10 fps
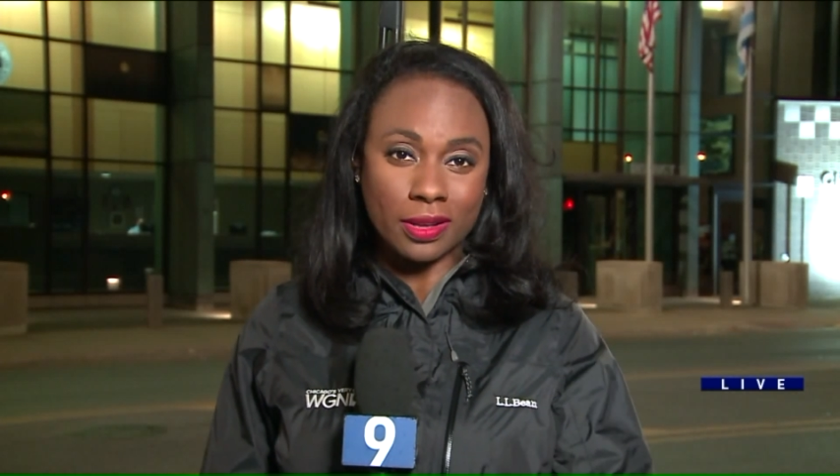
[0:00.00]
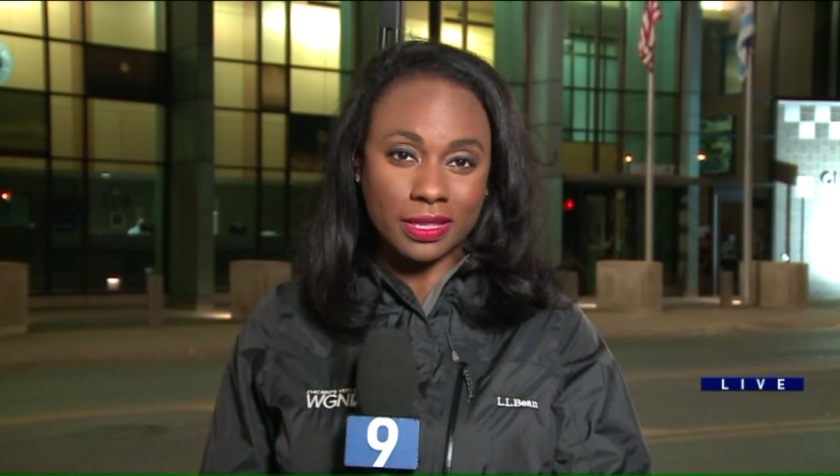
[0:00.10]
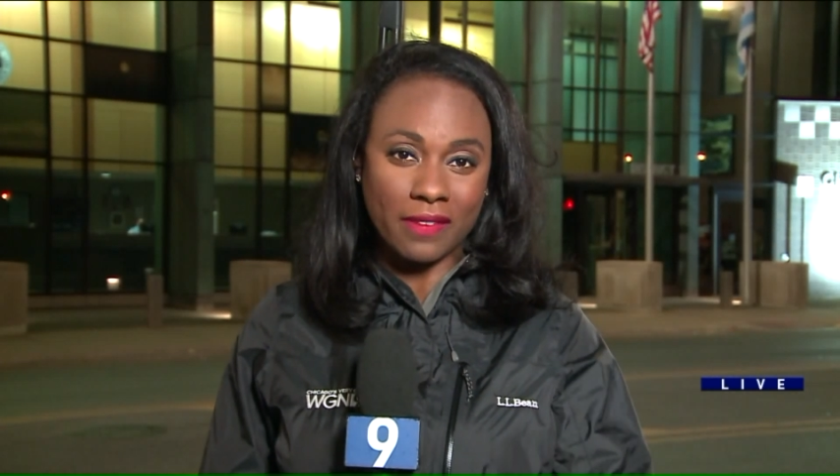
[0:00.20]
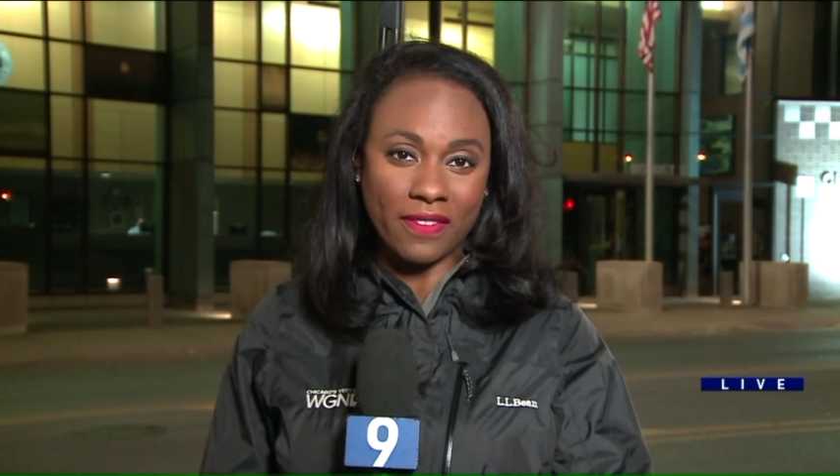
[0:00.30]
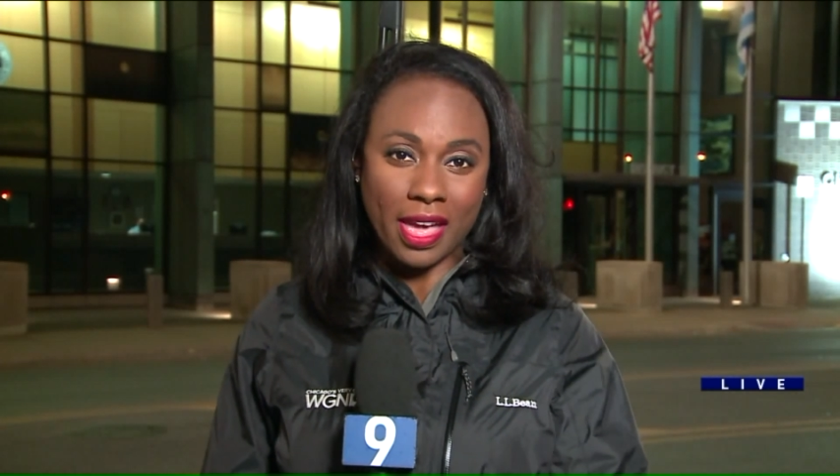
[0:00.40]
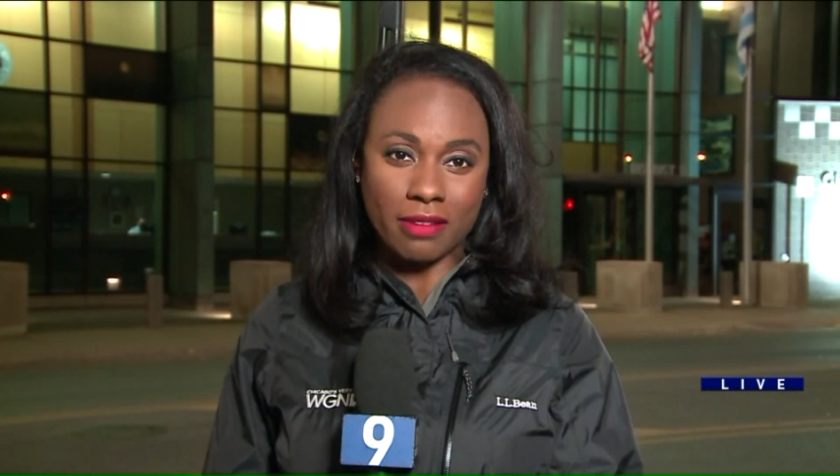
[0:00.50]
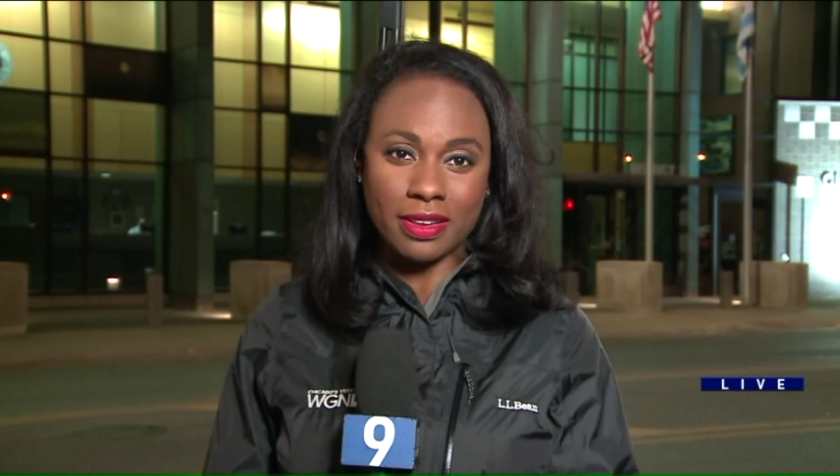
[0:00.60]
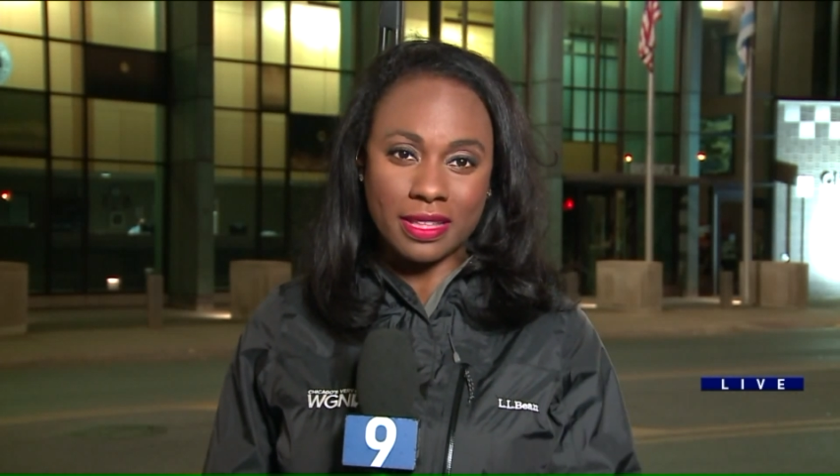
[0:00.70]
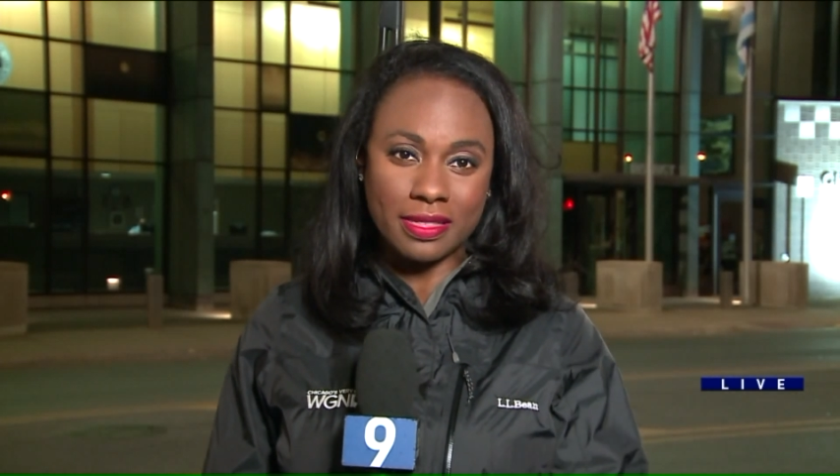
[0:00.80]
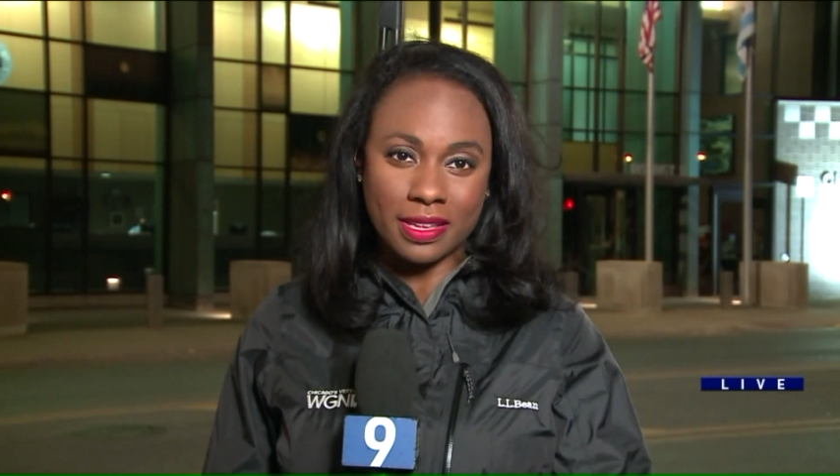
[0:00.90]
drugs they
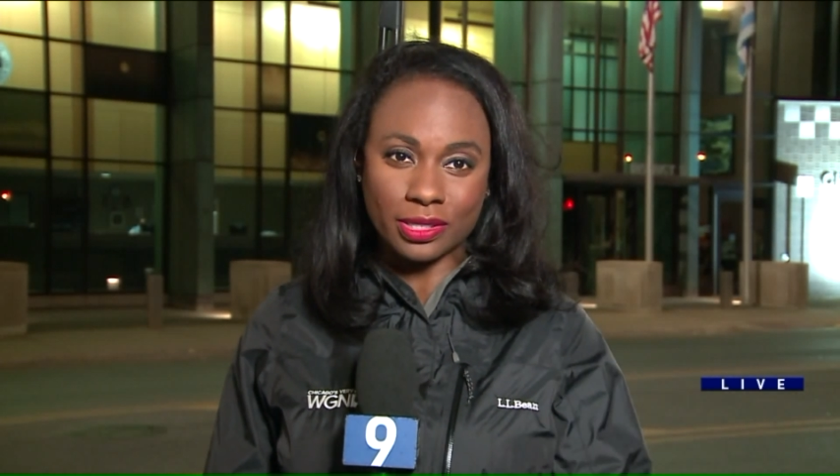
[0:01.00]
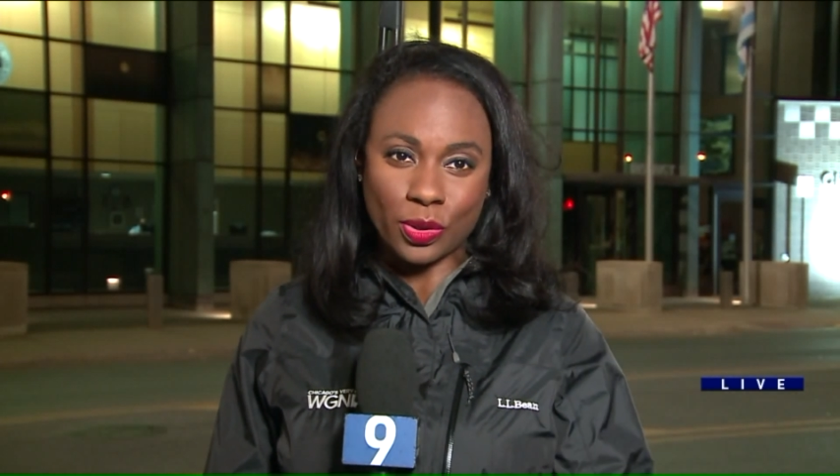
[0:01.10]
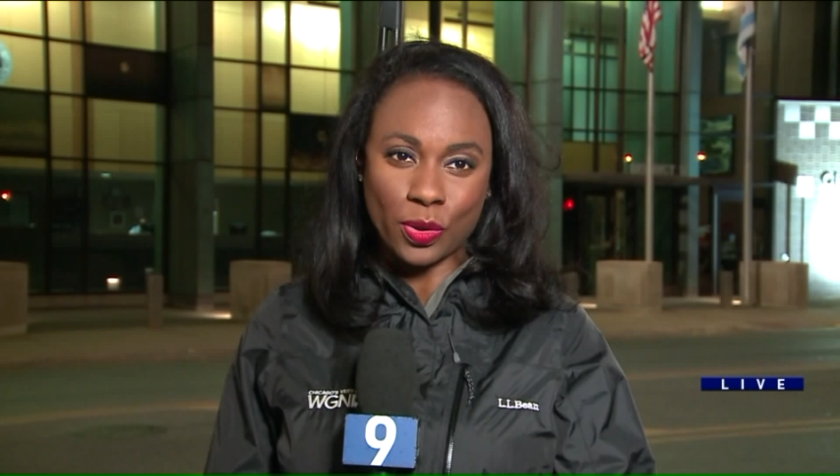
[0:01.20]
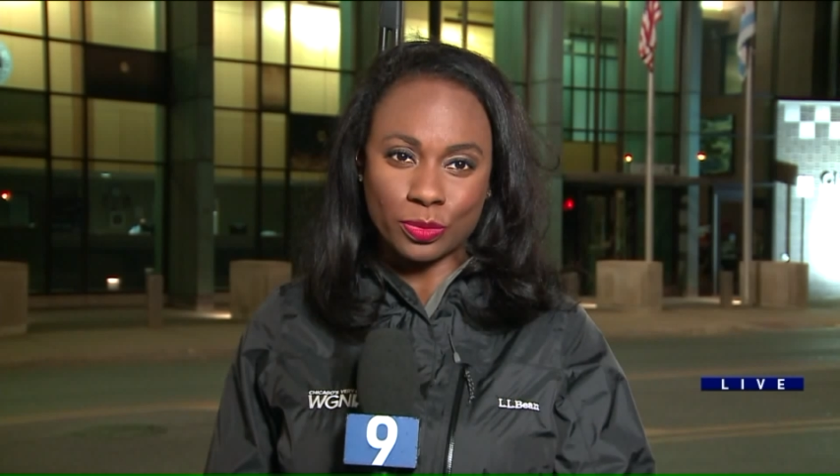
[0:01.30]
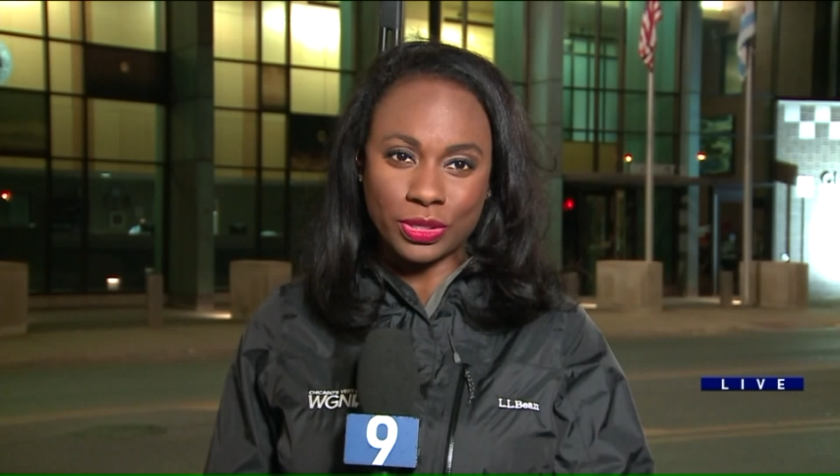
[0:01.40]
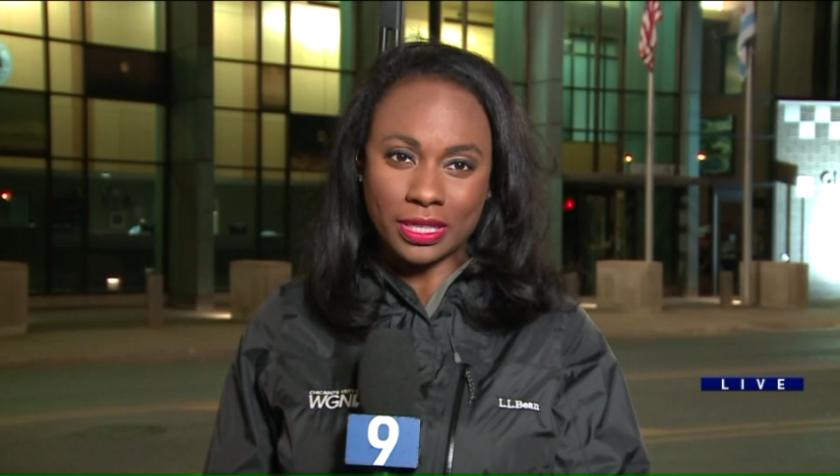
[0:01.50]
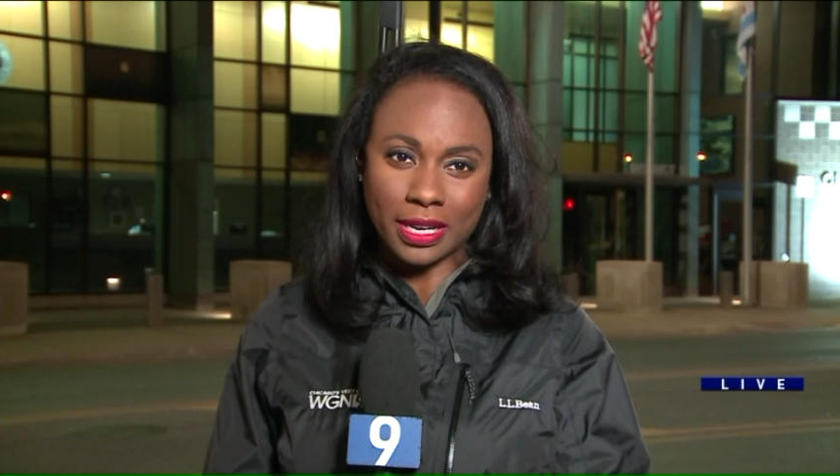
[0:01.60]
found in this home.